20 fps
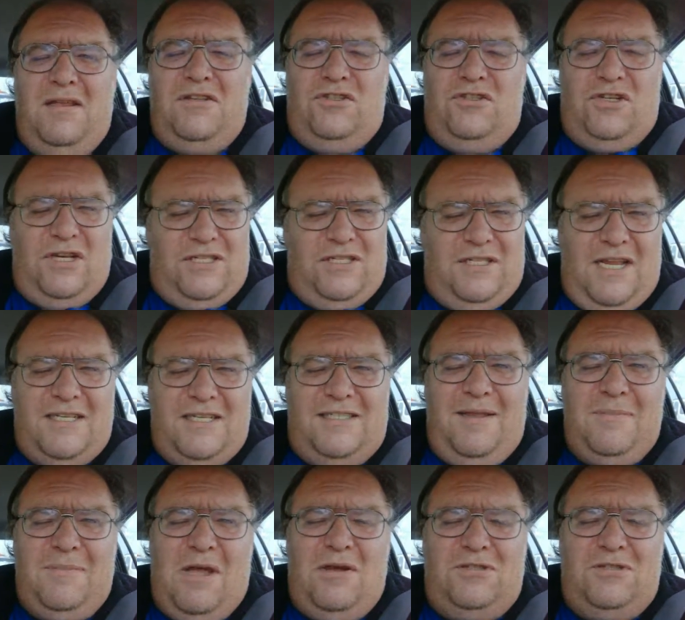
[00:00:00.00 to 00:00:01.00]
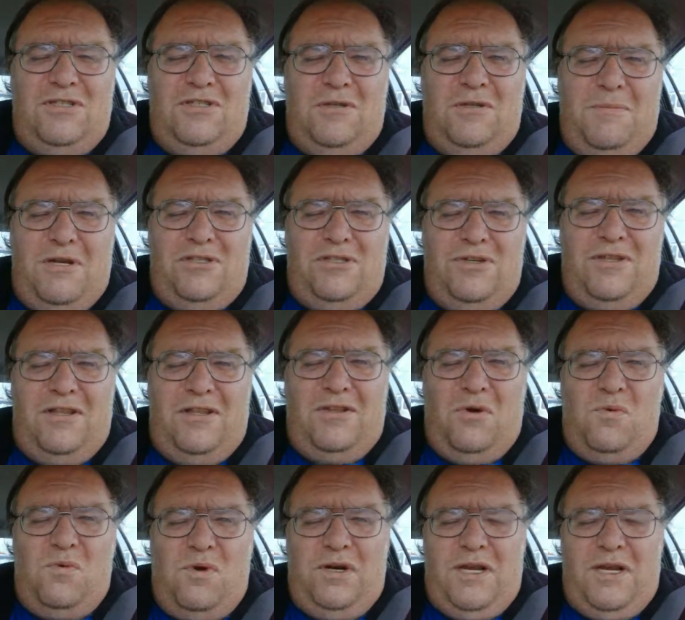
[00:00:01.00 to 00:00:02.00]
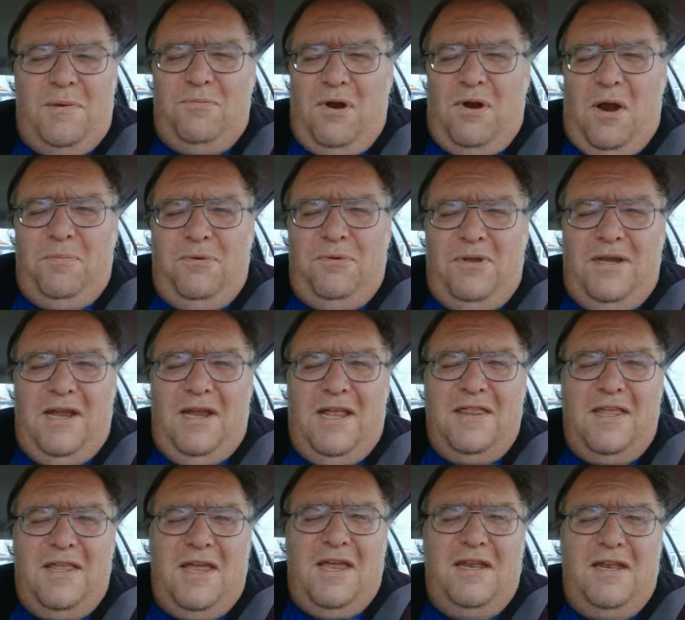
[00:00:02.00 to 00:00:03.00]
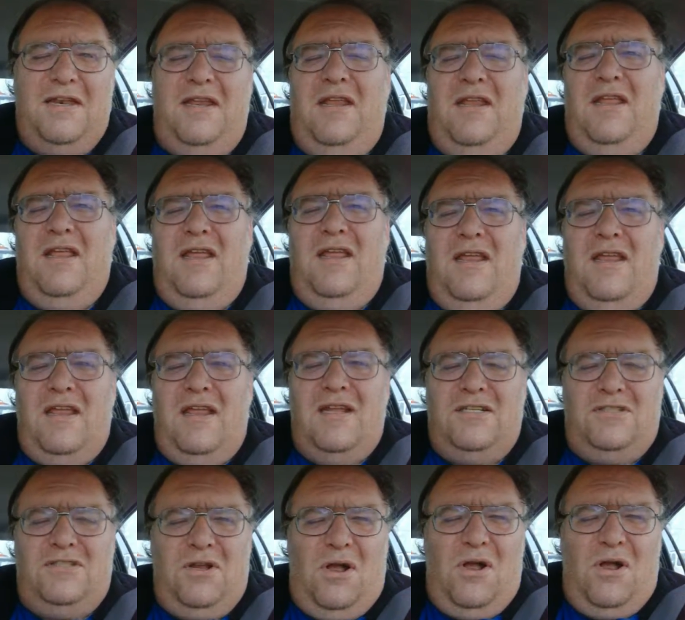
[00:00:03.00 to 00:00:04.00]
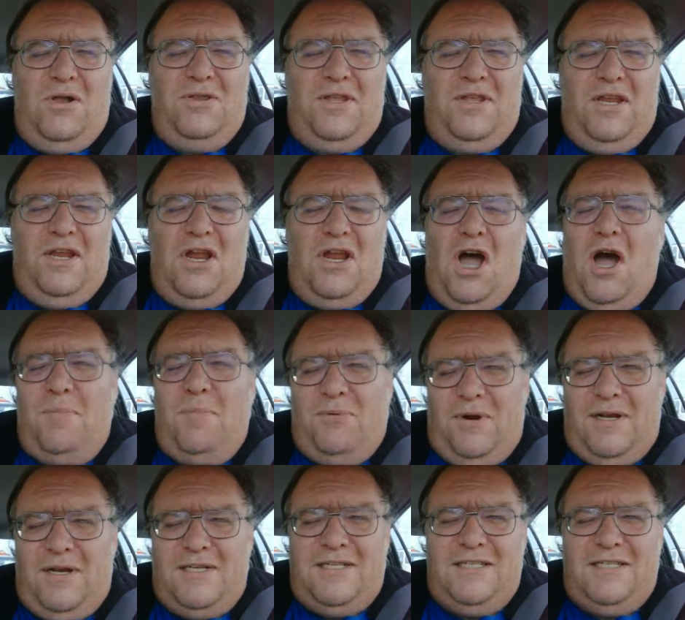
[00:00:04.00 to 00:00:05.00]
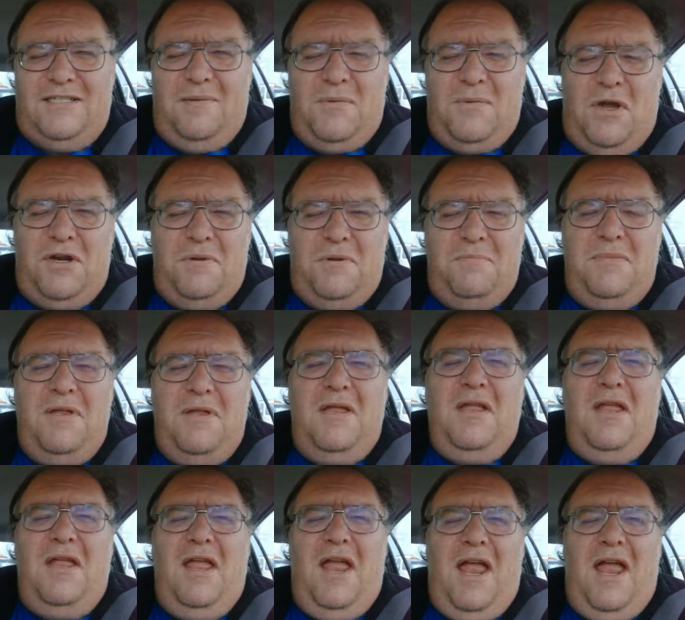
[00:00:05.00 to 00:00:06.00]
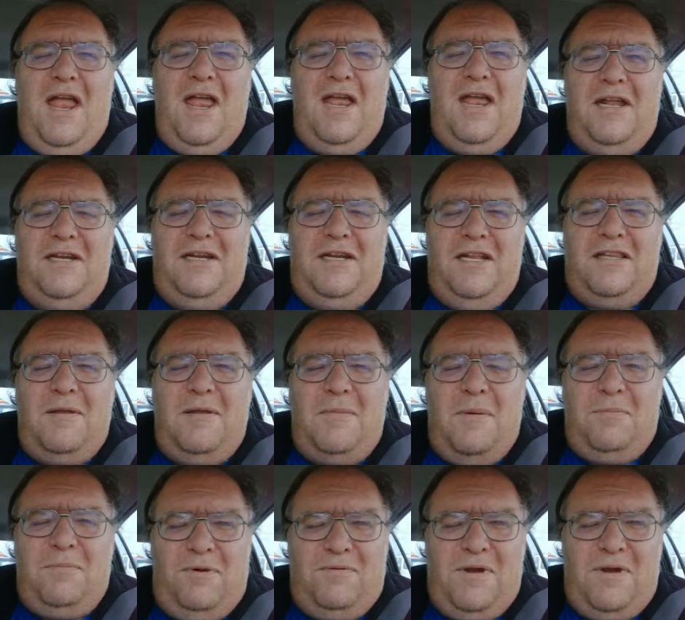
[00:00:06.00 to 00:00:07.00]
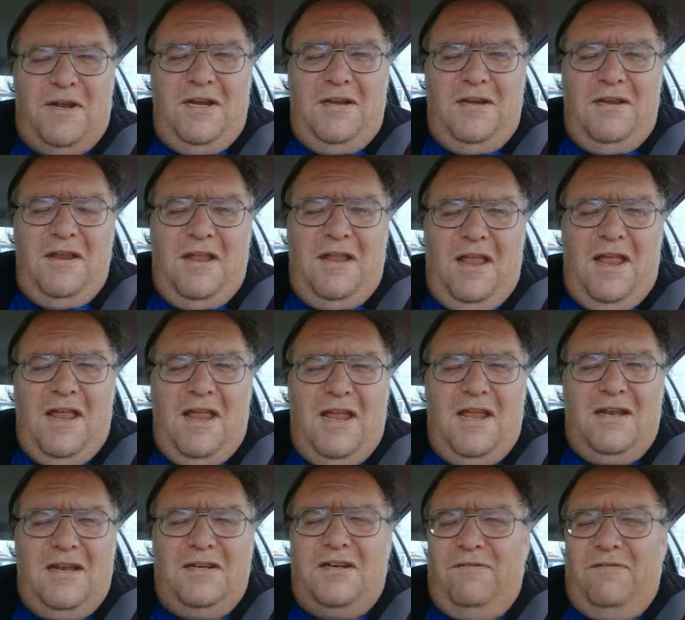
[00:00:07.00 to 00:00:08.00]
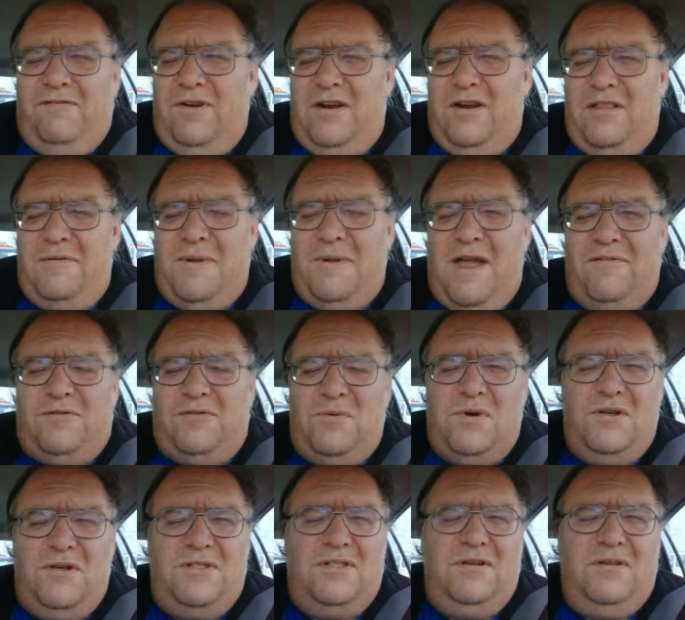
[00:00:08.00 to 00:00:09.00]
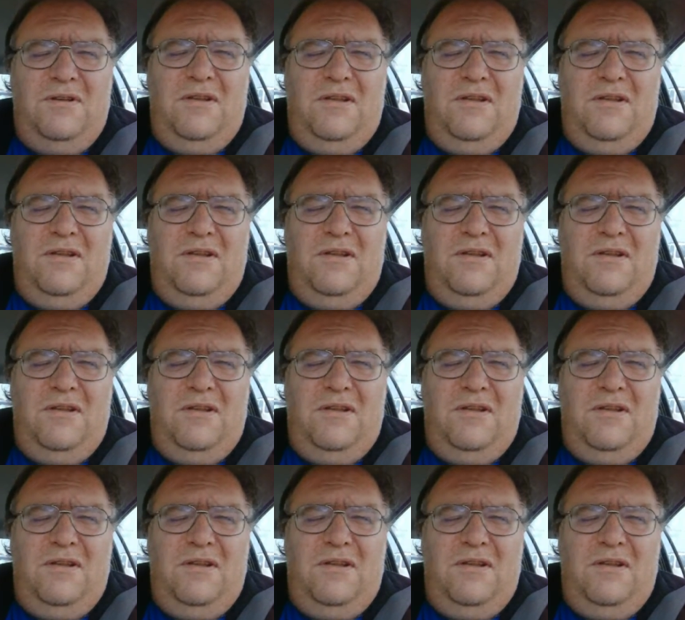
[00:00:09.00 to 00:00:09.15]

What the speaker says: Just test them out just to make sure that they're working properly, and then install the operating system on them and get them up and running and configure them afterwards.